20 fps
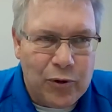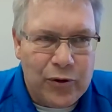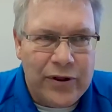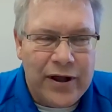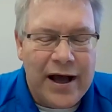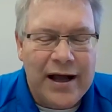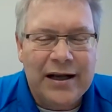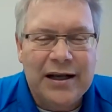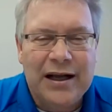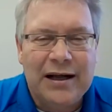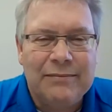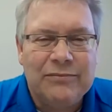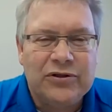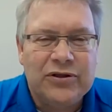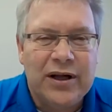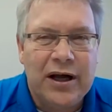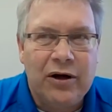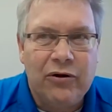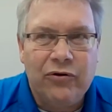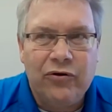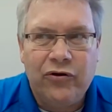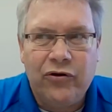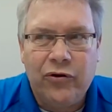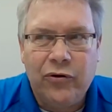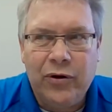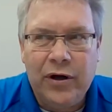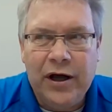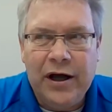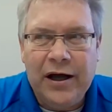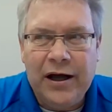with that comes down
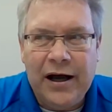to